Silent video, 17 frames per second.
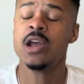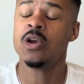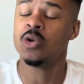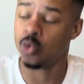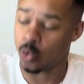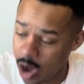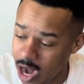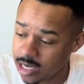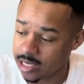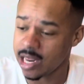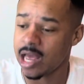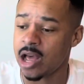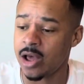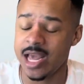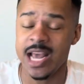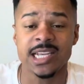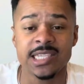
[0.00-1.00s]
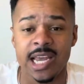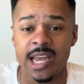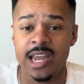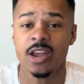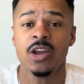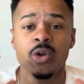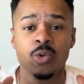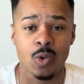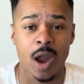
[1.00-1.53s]
Right now, it's
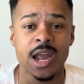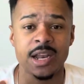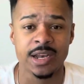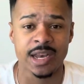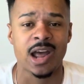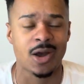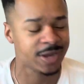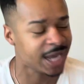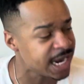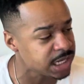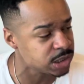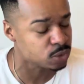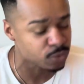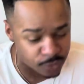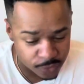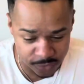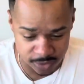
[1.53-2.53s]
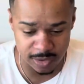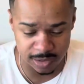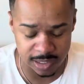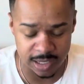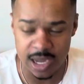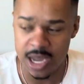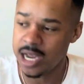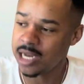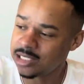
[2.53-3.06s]
here right now. Can't you feel it?